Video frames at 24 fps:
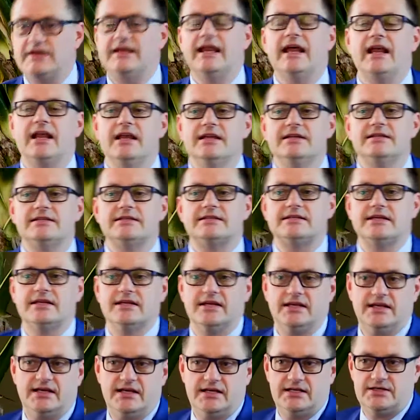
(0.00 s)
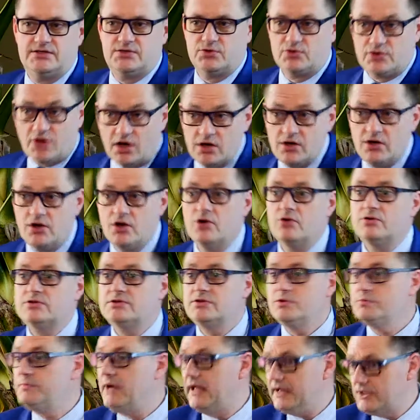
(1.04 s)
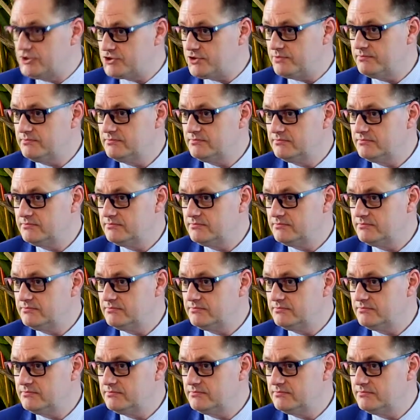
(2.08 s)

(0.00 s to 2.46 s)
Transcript: Netherlands, to Congo, to Belgium.